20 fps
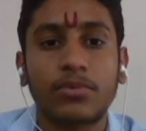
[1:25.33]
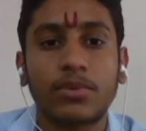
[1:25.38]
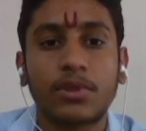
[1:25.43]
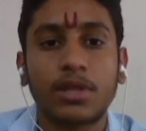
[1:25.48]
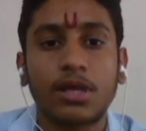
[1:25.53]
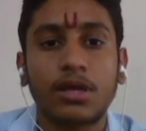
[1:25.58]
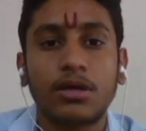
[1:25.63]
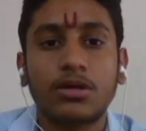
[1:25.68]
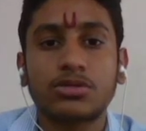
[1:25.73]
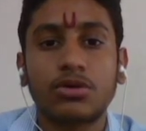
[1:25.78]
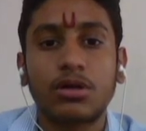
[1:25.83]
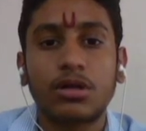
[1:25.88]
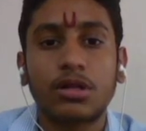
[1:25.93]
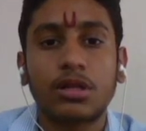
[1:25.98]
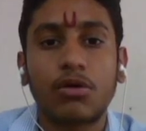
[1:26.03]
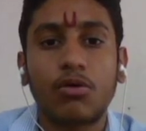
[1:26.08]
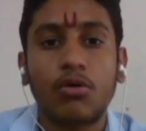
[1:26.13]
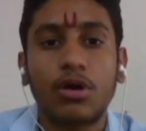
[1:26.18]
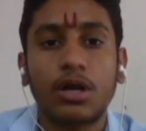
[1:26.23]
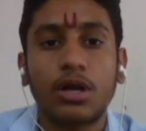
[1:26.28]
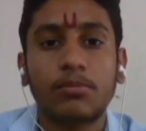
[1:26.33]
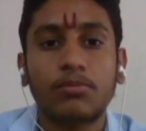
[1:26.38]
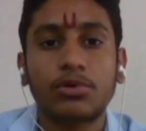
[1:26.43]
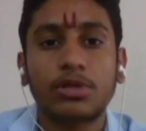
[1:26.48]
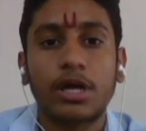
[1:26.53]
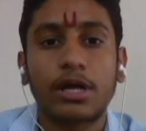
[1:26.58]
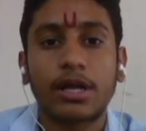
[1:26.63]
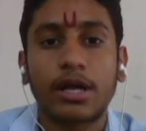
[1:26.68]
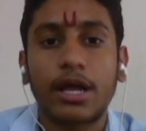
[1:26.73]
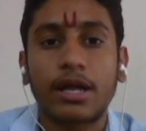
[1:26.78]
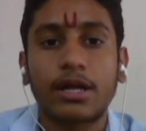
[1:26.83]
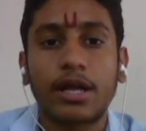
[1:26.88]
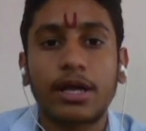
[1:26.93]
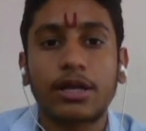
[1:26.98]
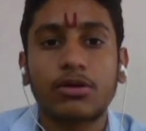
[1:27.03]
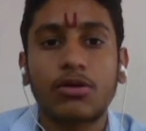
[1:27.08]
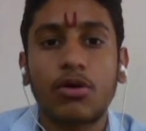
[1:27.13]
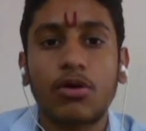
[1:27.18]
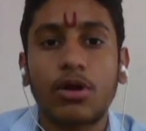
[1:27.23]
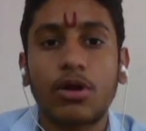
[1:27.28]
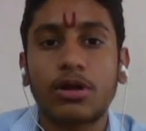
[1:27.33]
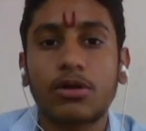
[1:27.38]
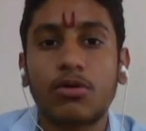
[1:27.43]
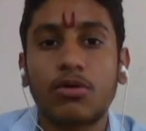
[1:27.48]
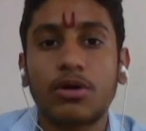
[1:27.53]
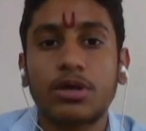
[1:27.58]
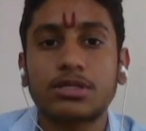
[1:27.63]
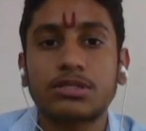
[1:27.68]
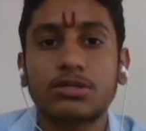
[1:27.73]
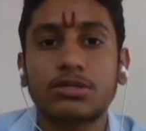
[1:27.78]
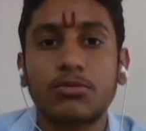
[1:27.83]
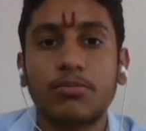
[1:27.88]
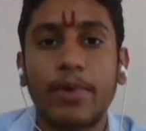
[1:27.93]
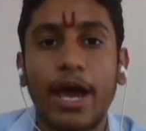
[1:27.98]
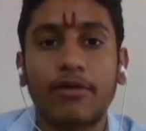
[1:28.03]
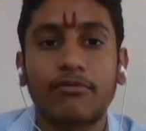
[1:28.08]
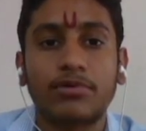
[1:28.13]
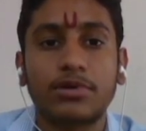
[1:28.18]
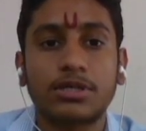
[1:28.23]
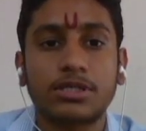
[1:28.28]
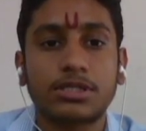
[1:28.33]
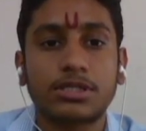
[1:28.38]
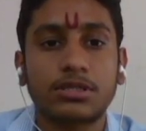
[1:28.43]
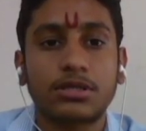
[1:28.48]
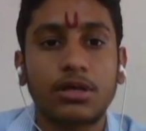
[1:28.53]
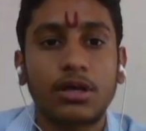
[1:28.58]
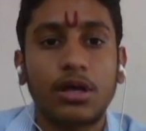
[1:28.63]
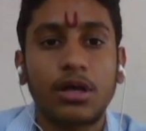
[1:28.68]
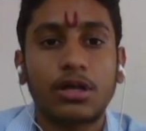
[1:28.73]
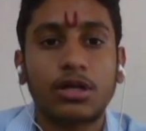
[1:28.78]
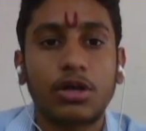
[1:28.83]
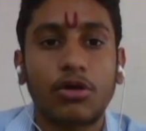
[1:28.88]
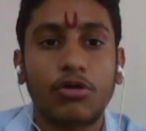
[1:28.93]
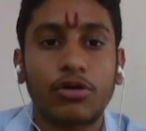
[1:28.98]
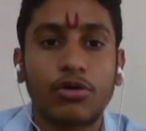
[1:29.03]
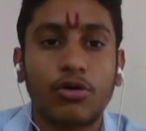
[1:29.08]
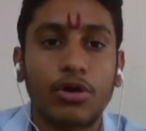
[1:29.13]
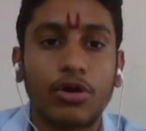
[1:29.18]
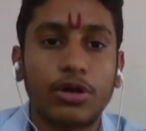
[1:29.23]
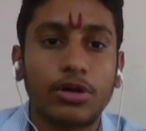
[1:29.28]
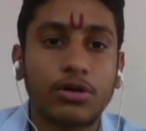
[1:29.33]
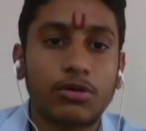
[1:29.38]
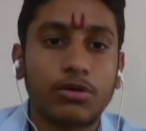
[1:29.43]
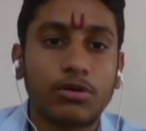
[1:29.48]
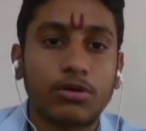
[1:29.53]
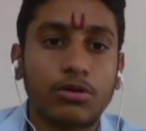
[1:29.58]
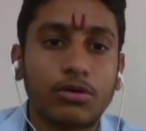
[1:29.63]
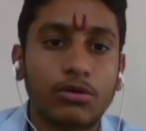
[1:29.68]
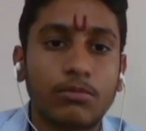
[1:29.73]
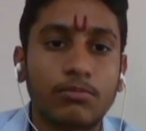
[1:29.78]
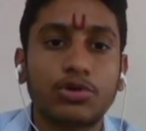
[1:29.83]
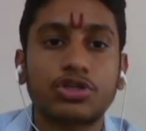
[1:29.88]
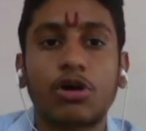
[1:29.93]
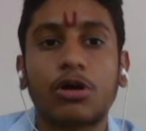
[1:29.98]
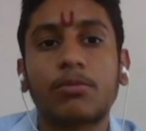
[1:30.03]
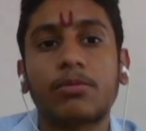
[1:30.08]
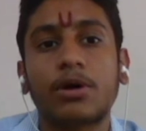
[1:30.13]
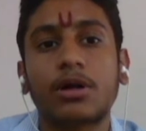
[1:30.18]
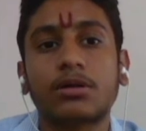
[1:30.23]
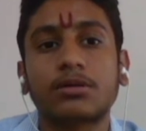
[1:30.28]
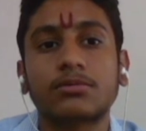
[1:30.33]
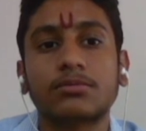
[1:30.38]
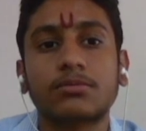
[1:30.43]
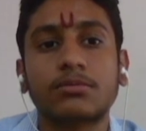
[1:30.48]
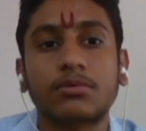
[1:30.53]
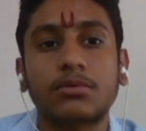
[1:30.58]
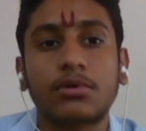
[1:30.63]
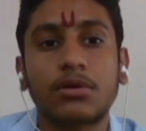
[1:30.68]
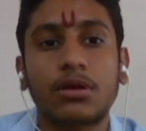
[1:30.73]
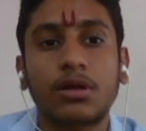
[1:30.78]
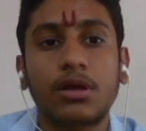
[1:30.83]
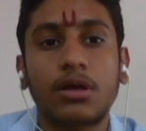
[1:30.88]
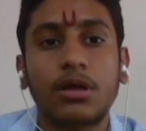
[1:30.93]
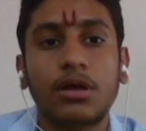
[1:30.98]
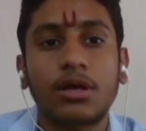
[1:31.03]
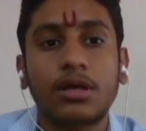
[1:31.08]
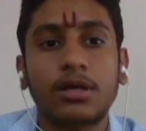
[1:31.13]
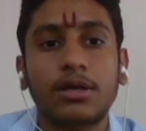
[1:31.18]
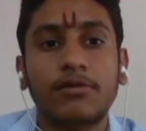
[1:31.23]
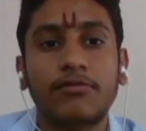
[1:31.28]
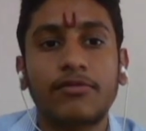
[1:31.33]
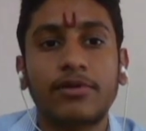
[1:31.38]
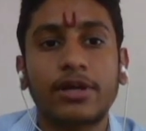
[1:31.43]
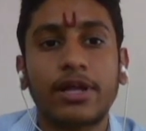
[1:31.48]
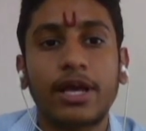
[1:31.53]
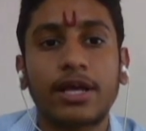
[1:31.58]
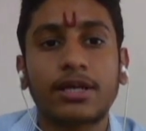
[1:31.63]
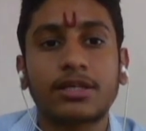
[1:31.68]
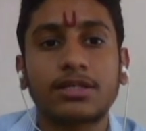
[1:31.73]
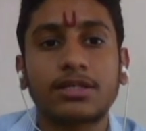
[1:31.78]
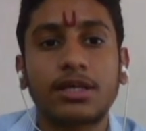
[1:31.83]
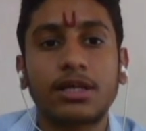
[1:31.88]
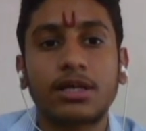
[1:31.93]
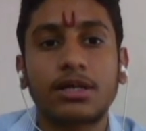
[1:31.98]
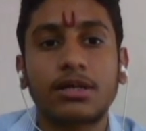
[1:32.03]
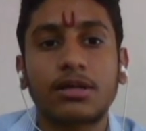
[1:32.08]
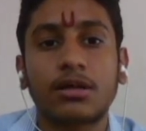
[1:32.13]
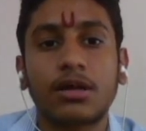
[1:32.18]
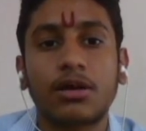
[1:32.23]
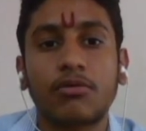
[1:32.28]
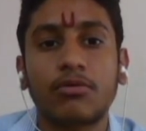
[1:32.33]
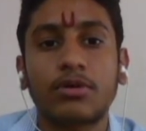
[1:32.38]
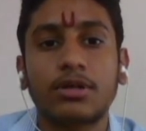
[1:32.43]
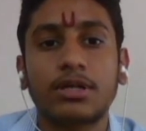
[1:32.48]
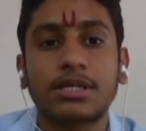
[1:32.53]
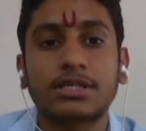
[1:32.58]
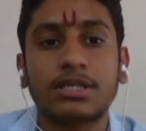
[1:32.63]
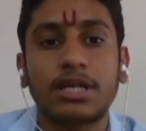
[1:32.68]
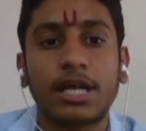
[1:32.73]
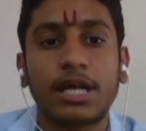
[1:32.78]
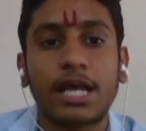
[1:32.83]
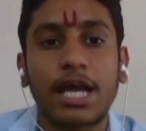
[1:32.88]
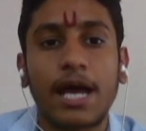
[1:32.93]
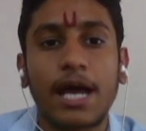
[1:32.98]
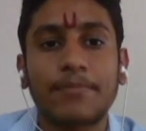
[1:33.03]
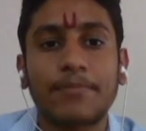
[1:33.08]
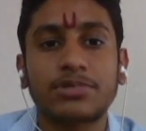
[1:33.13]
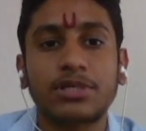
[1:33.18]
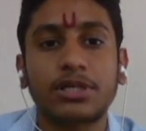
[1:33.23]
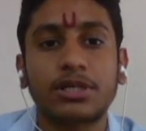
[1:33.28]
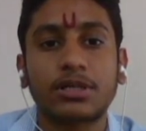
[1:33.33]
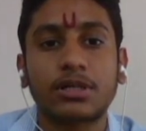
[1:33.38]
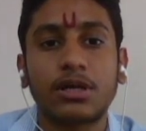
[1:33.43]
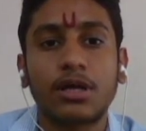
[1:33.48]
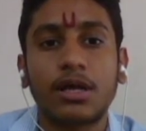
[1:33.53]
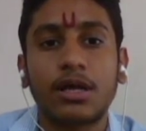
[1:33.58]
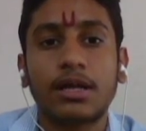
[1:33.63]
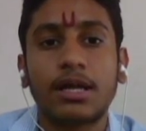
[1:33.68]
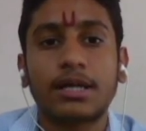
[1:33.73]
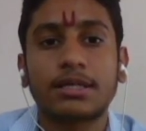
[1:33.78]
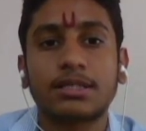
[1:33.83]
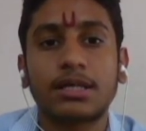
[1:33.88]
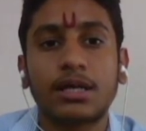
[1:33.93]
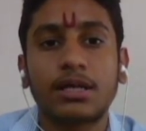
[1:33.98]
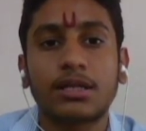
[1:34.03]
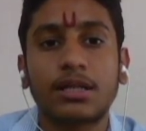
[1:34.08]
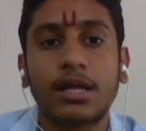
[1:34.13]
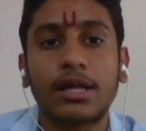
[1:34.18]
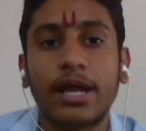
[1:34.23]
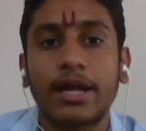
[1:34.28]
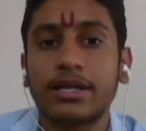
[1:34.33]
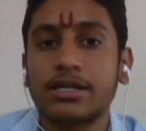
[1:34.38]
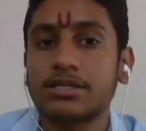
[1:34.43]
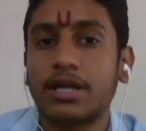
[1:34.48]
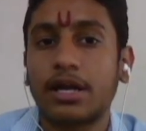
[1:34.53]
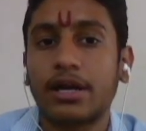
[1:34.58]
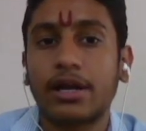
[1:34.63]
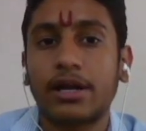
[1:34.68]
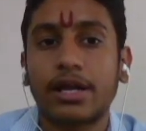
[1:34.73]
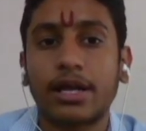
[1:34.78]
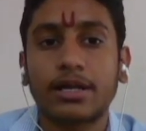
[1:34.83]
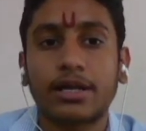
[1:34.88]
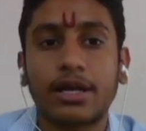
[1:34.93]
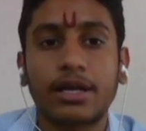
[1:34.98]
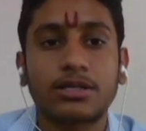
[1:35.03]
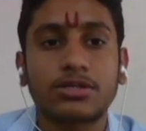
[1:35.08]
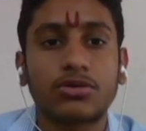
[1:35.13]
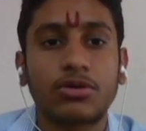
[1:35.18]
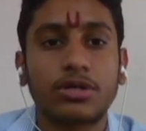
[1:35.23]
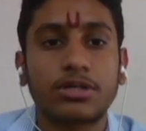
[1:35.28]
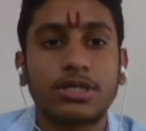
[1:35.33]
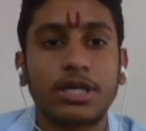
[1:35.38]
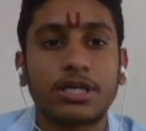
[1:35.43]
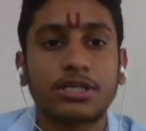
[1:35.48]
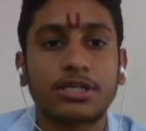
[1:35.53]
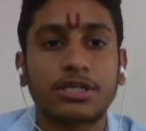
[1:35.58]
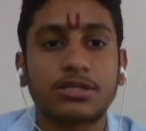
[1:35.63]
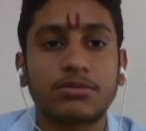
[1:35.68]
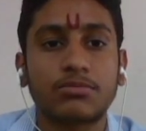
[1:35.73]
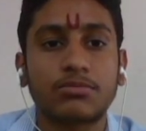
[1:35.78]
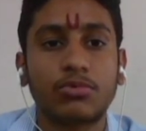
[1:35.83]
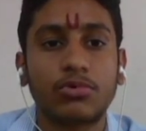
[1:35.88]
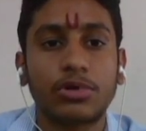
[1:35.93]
So the only move that can knight go and go is the backwards. Now we're going to push our pawn. If he takes it, we'll just recapture it. Let's say the knight is under attack, right? So it just move it.